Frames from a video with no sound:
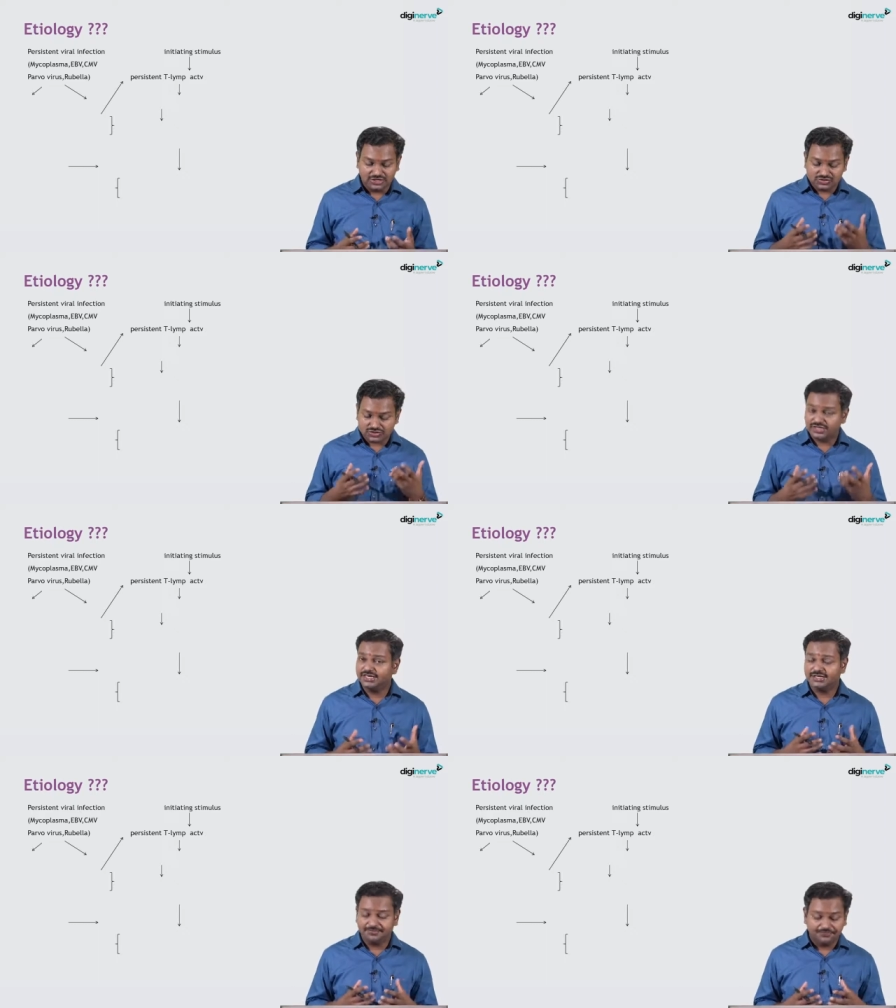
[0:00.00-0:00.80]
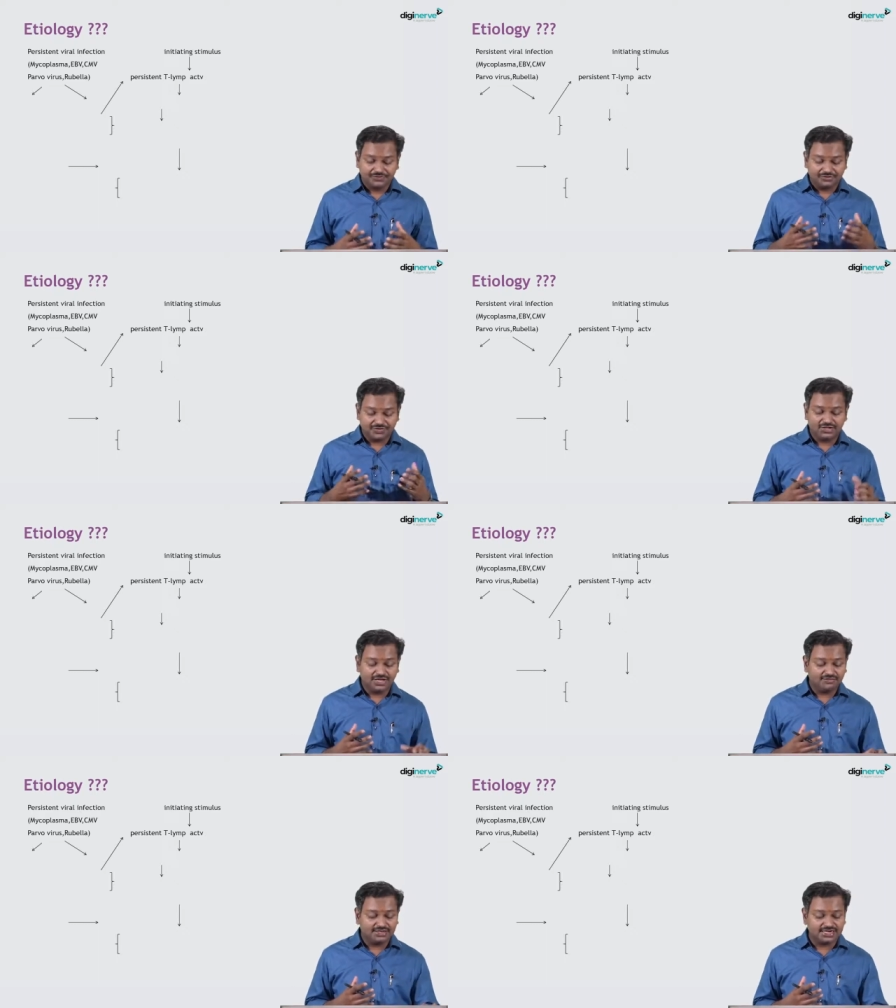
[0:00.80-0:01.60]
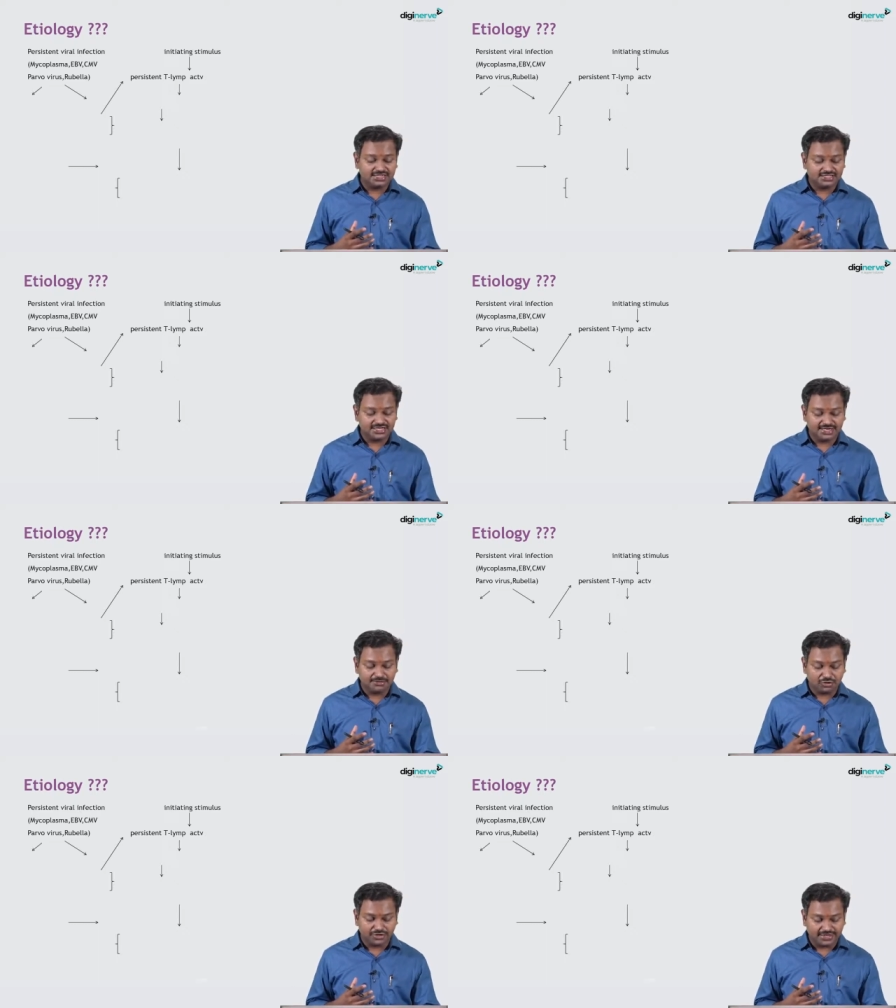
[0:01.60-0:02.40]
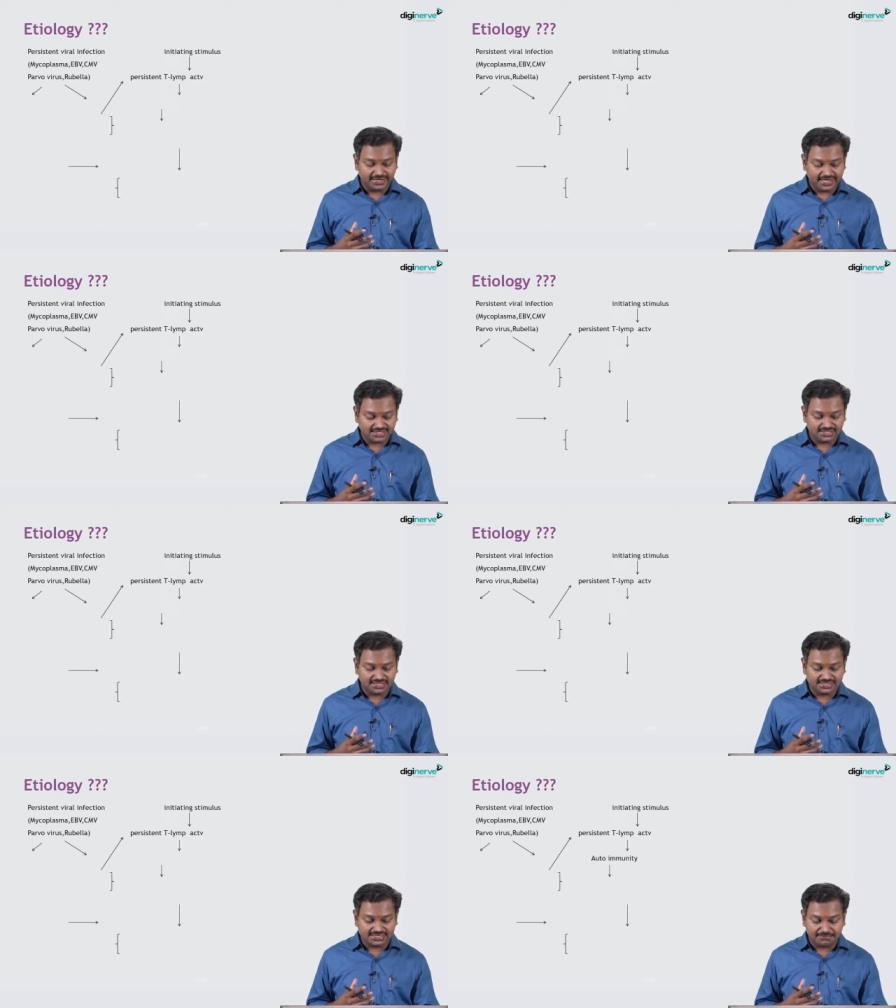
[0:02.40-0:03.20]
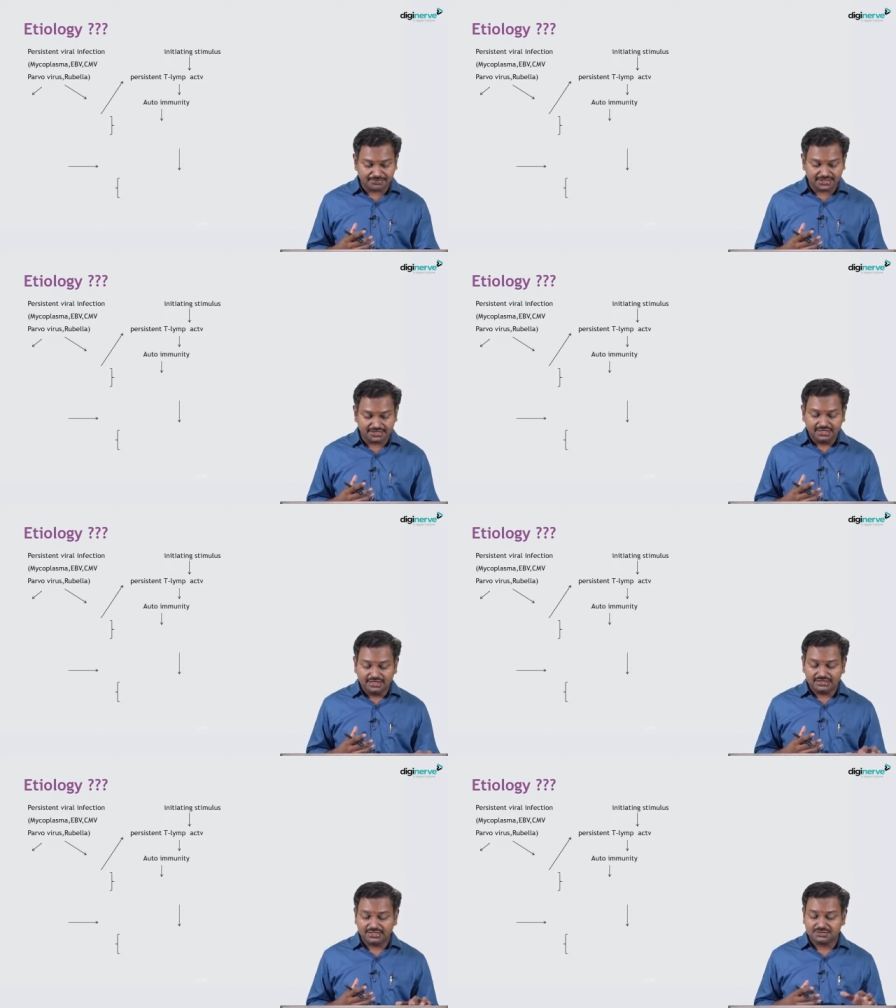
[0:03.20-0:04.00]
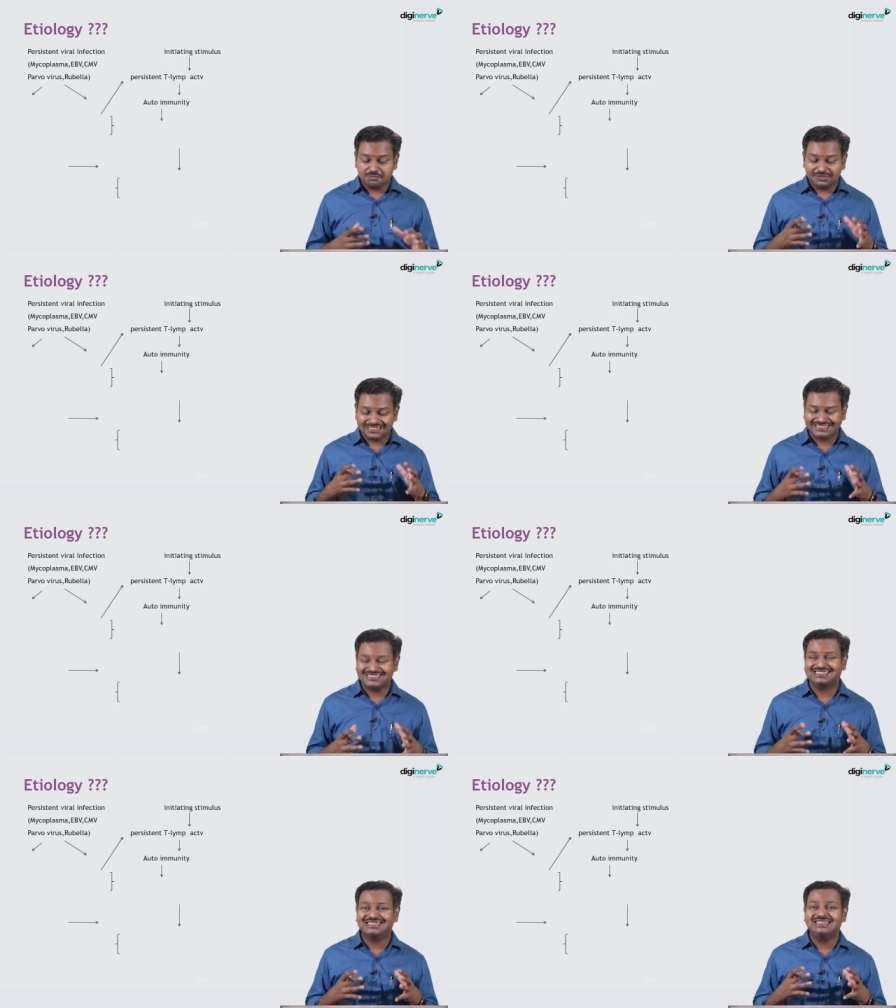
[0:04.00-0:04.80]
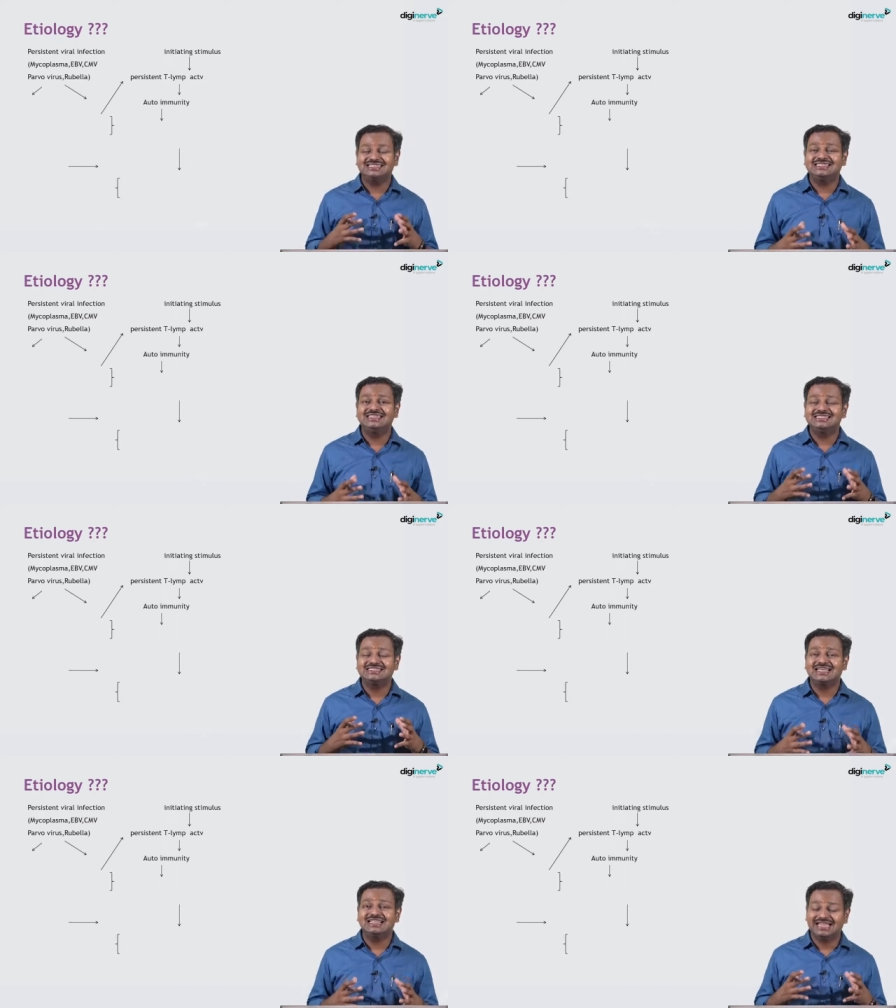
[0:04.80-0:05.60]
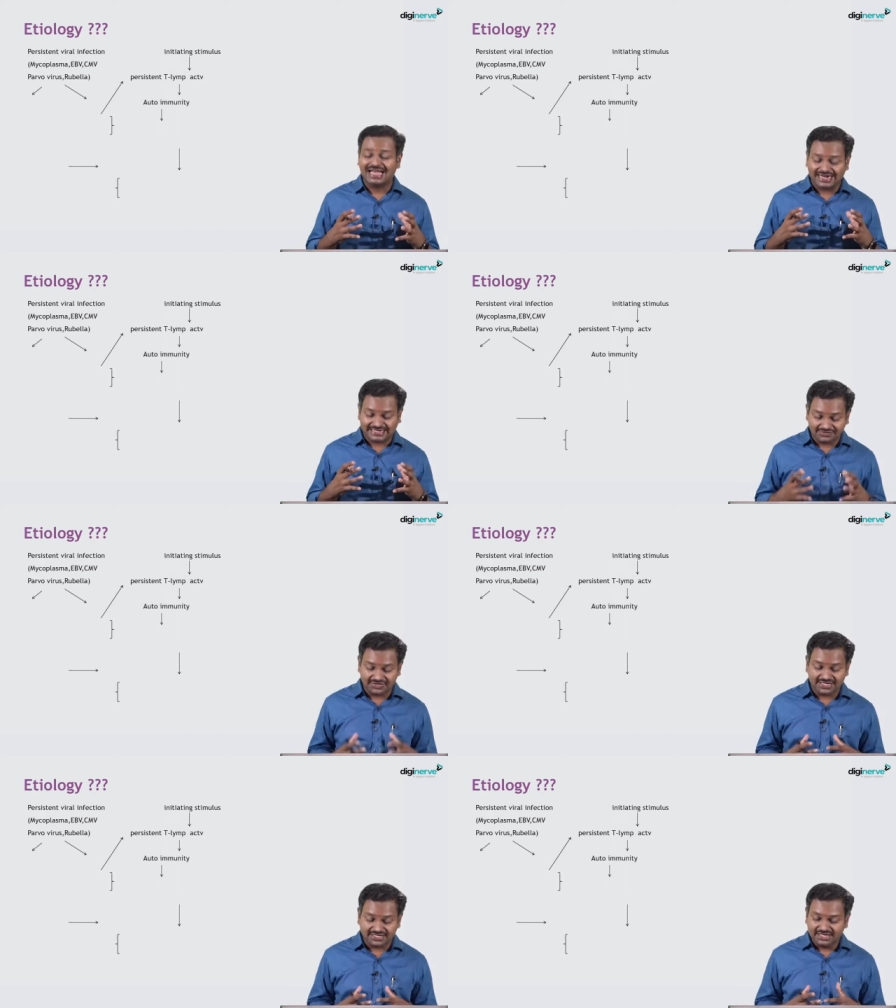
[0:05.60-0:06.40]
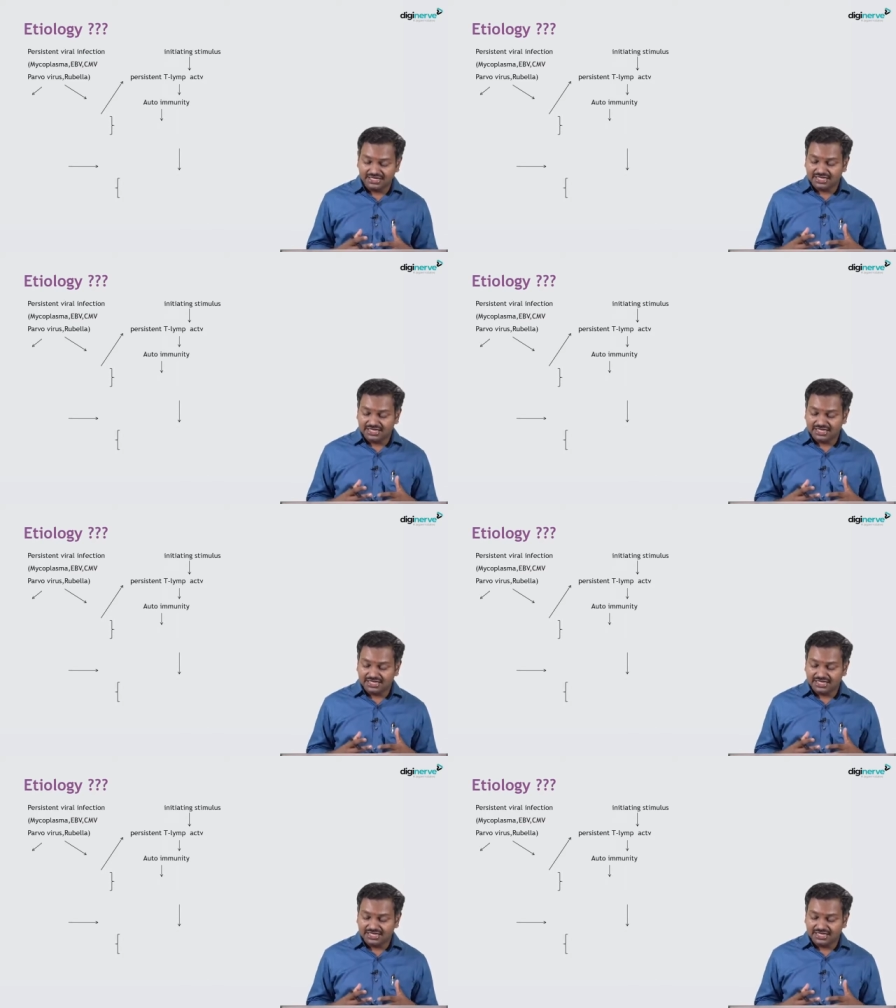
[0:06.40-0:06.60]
So here, when you have an antigen-antibody reaction that's happening, there is persistent T-cell activity,